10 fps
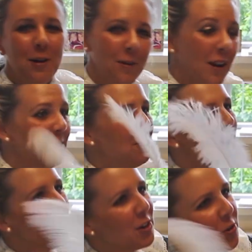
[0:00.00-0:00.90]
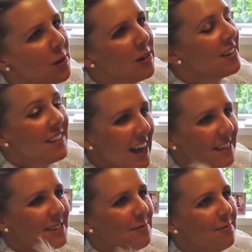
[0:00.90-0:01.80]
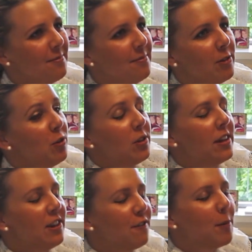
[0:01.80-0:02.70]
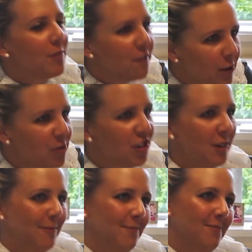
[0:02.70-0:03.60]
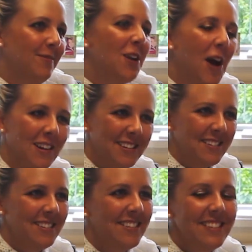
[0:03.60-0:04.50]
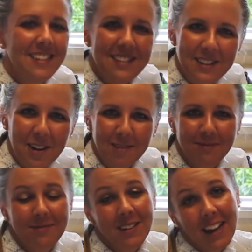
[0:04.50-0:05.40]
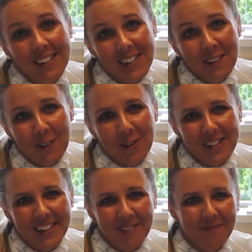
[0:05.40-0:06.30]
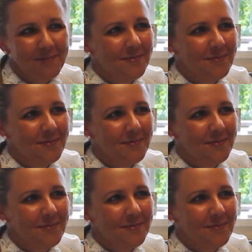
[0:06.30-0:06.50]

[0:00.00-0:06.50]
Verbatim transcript: well, why are you wearing that? You look like you're from the future, not this year. 1913.